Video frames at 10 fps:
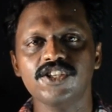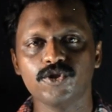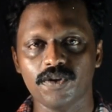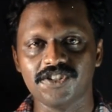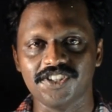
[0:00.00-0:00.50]

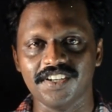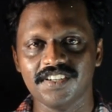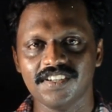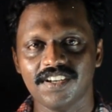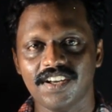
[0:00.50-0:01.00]
In this
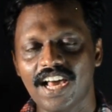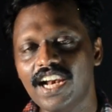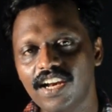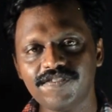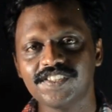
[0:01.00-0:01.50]
question,
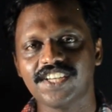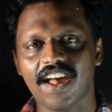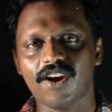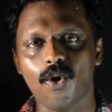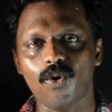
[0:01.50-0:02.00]
a
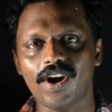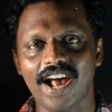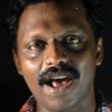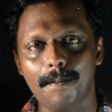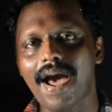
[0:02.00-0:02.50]
lift can
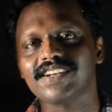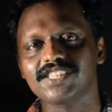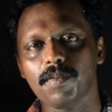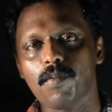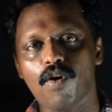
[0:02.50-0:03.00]
hold a
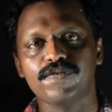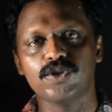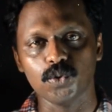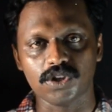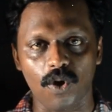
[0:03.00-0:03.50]
maximum
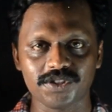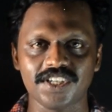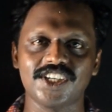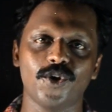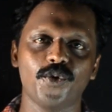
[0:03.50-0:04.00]
of
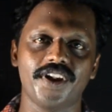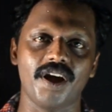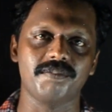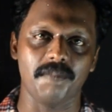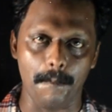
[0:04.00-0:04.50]
2000
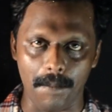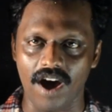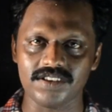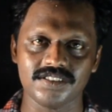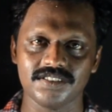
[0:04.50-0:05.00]
kilogram
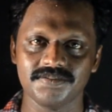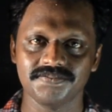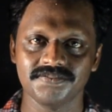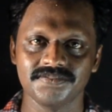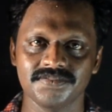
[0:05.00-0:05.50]

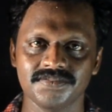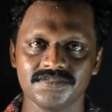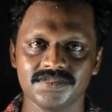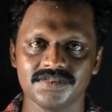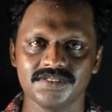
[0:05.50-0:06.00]
mass.
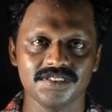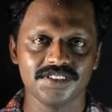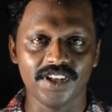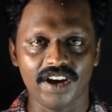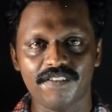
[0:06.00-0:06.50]

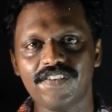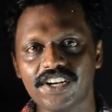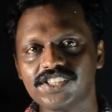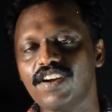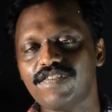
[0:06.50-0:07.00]

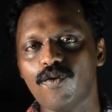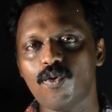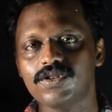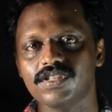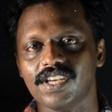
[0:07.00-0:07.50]
The
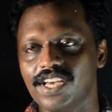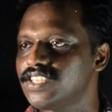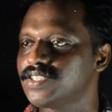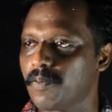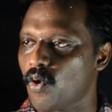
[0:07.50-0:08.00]
frictional
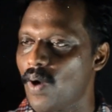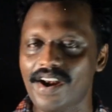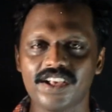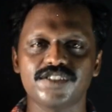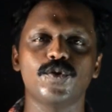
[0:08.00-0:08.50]
force is
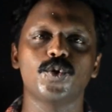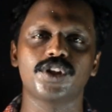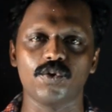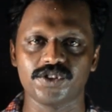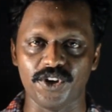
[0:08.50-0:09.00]
provided as
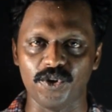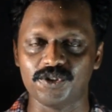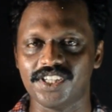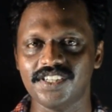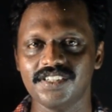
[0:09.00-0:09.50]

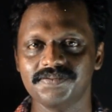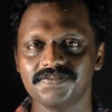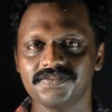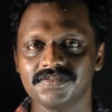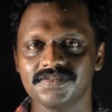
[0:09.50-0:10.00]
4000
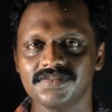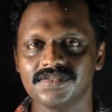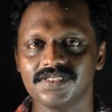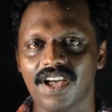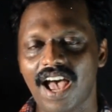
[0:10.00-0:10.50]
Newton,
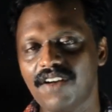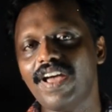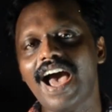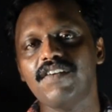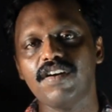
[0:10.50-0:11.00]

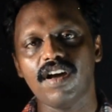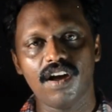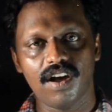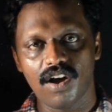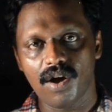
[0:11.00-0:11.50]
and we have
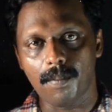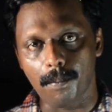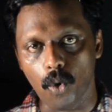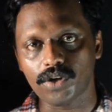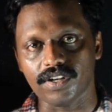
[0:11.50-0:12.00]
a
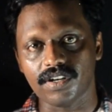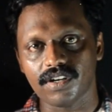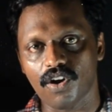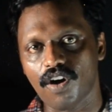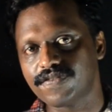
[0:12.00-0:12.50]

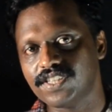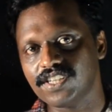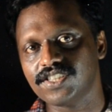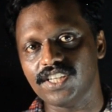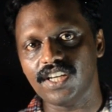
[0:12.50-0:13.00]
motor
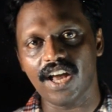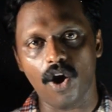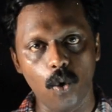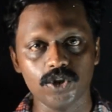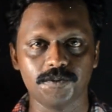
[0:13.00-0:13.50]
of
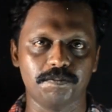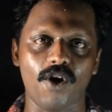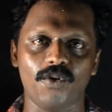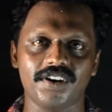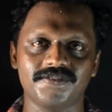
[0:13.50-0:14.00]
60
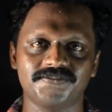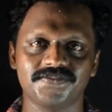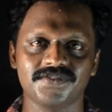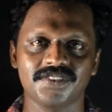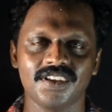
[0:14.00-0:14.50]
horsepower,